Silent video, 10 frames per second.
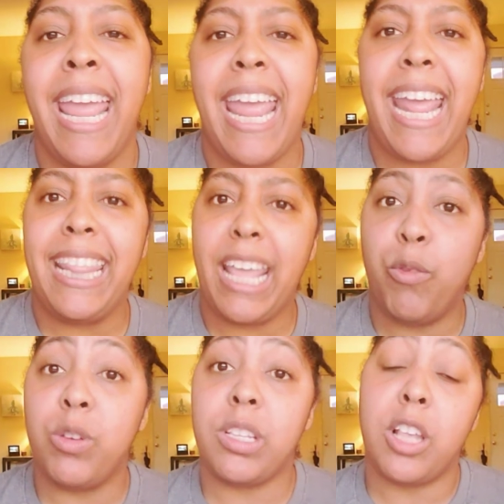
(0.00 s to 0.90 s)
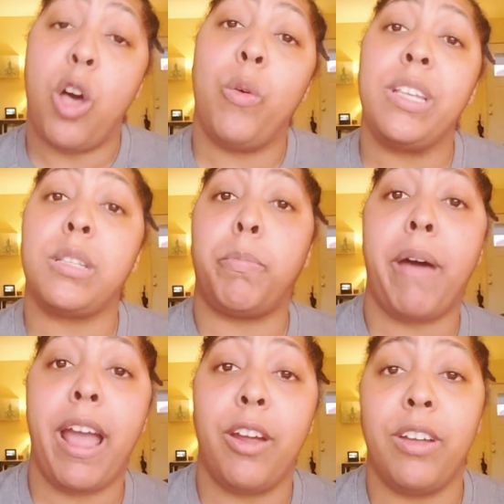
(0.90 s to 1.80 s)
And they were so
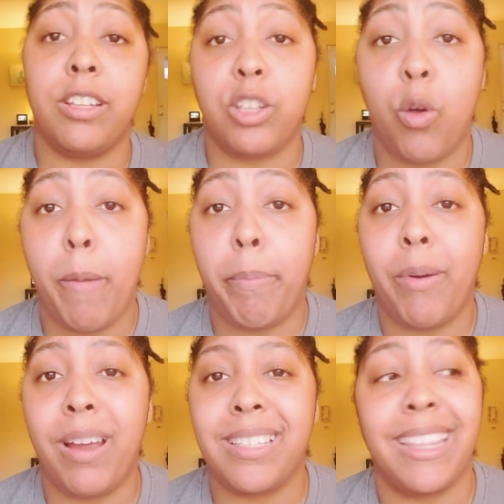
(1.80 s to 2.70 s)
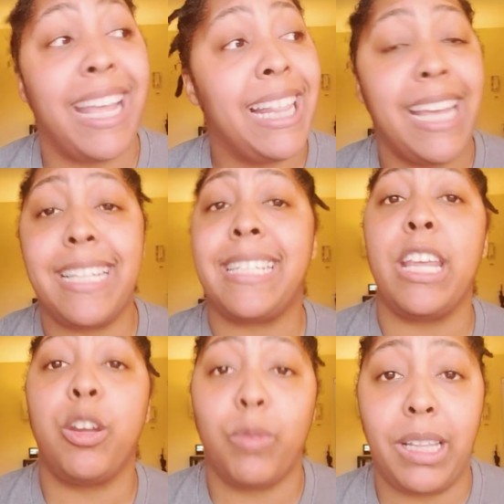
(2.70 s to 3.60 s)
inspired and so impressed that they like
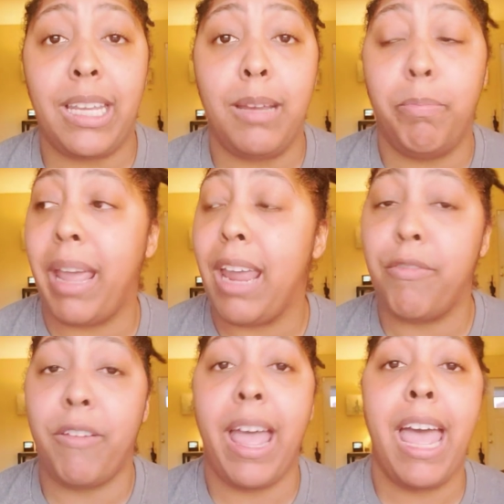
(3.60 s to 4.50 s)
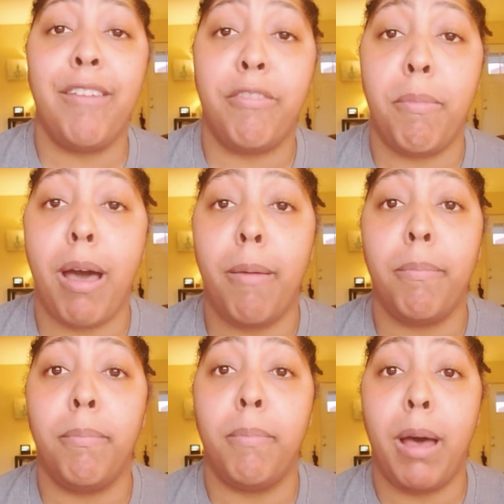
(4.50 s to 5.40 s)
secretly paid for half of
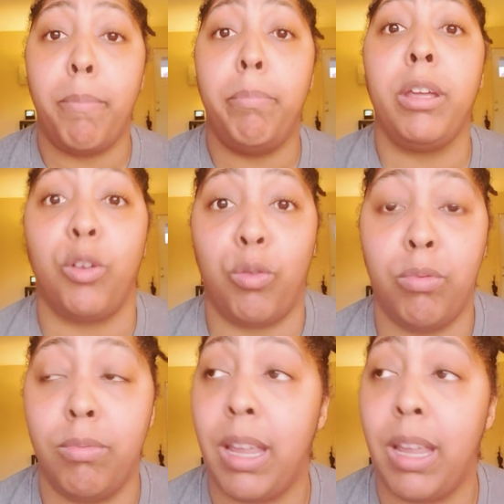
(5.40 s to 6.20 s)
my bill.